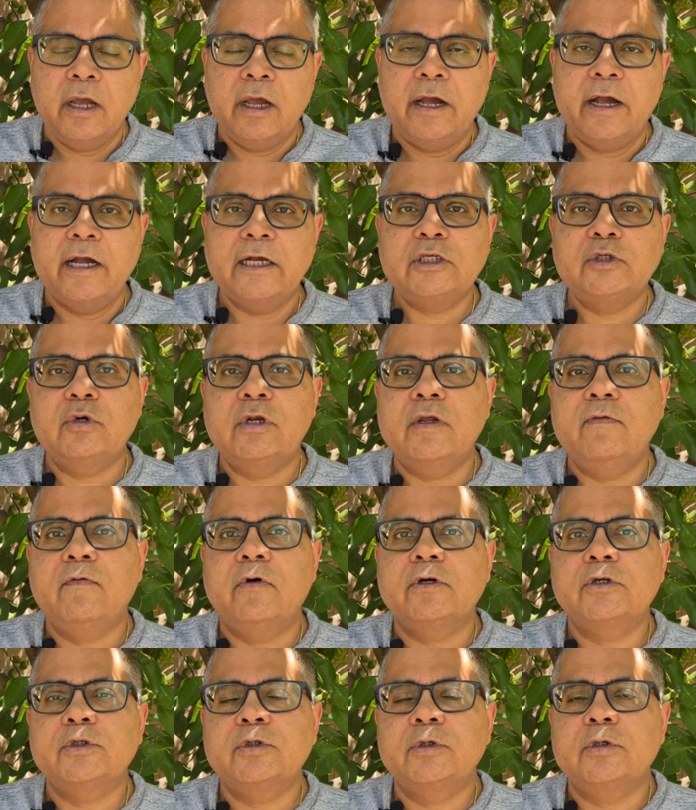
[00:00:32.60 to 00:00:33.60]
actually
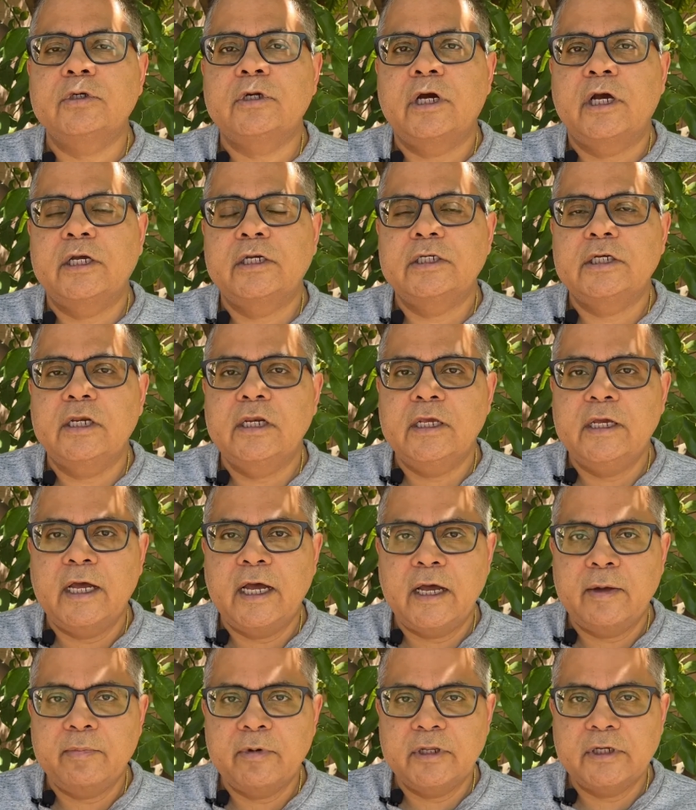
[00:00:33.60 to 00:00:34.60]
what should ideally
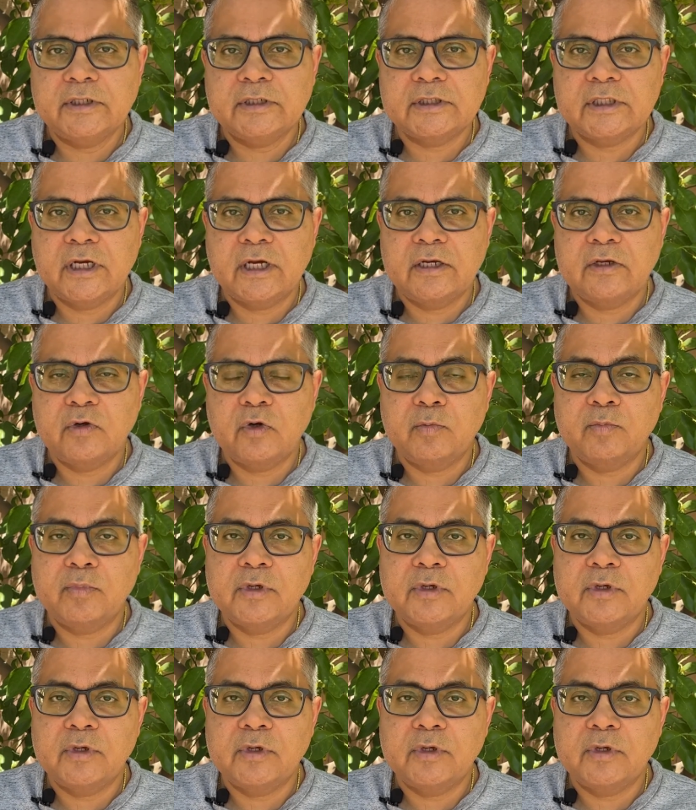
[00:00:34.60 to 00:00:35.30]
happen is that your